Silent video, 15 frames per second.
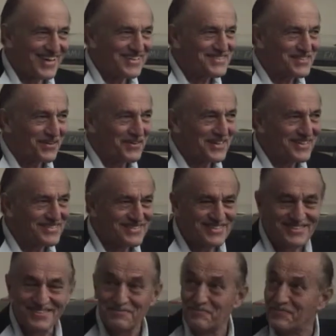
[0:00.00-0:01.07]
and so here's
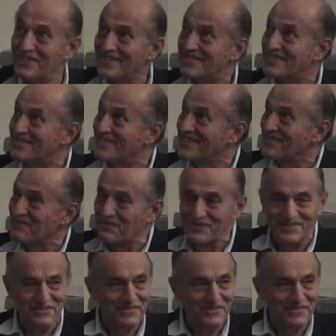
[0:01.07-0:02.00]
this, this,